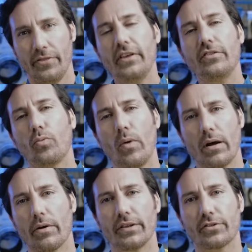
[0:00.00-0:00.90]
This
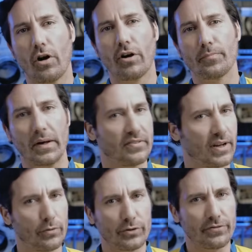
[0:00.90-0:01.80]
wear is caused by
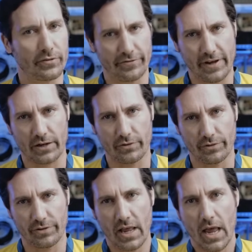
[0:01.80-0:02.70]
several different
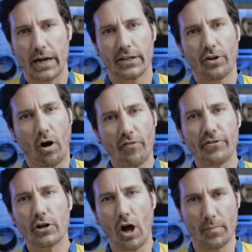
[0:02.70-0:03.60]
factors, and it's
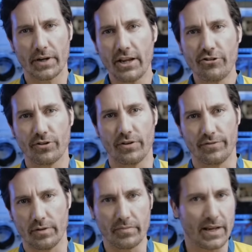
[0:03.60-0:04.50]
often a combination
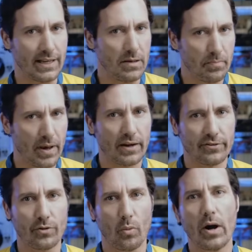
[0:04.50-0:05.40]
of them that
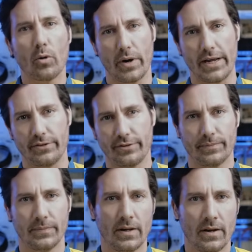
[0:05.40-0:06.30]
impacts the wear rate.
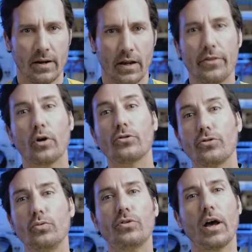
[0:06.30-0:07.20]
There are
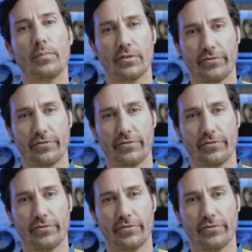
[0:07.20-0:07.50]
2 types of